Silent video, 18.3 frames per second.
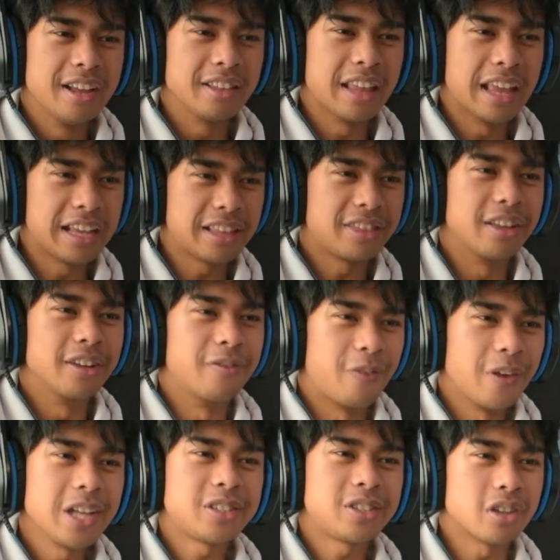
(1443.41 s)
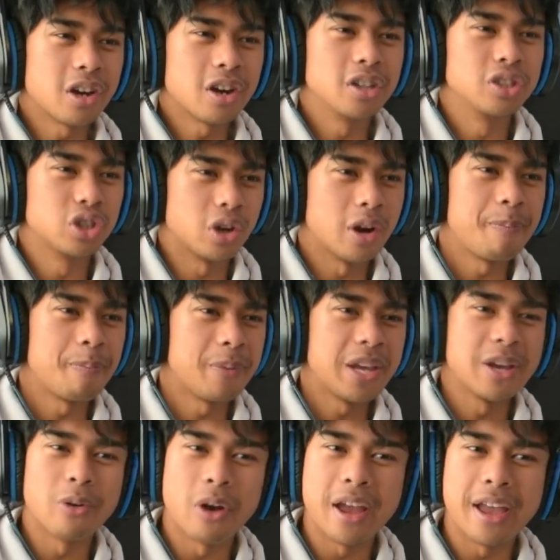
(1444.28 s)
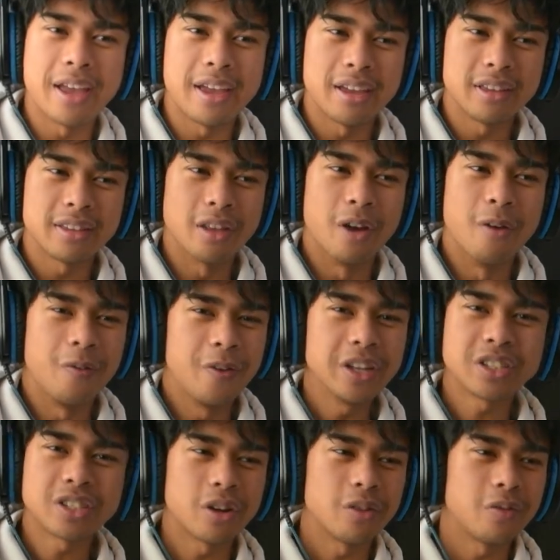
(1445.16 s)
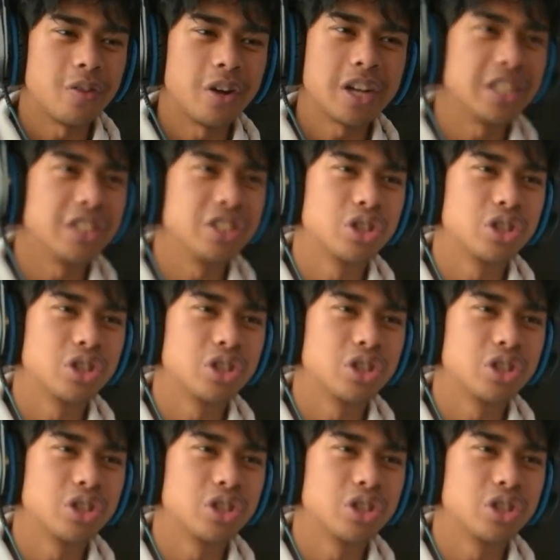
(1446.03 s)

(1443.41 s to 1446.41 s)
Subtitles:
Like, the fits are drippy, right? The fits are fucking